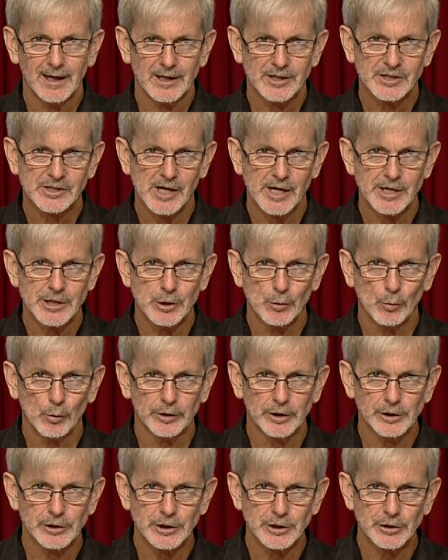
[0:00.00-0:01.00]
say you
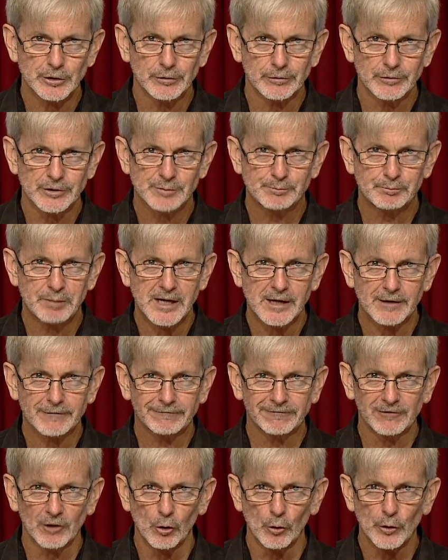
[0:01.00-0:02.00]
wanted to use Pink
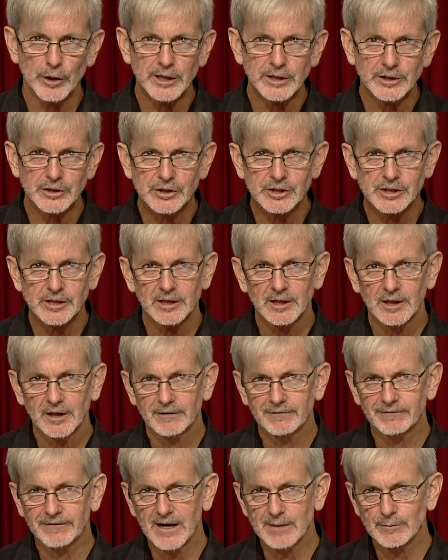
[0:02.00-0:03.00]
Floyd's
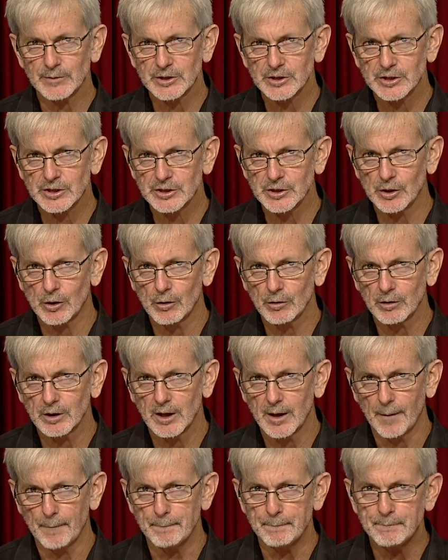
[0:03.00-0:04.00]
famous song
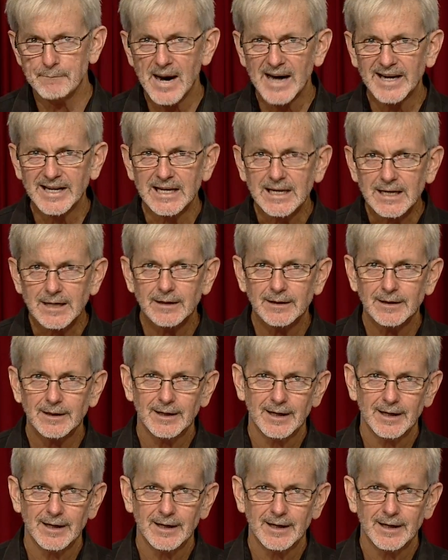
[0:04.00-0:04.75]
Money